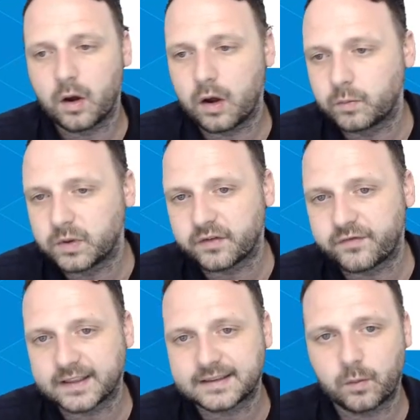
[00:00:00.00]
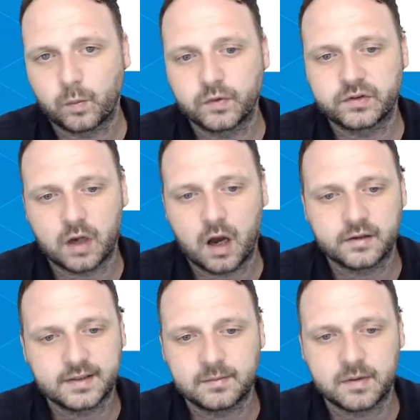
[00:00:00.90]
With the fact that Wolves can't
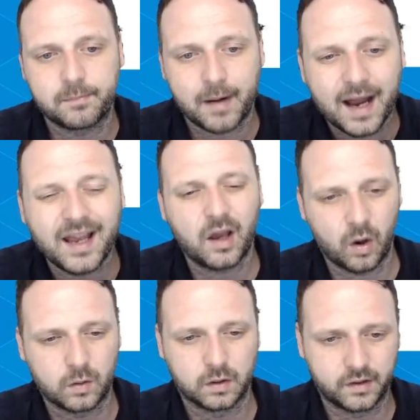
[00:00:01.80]
seem to buy a goal at the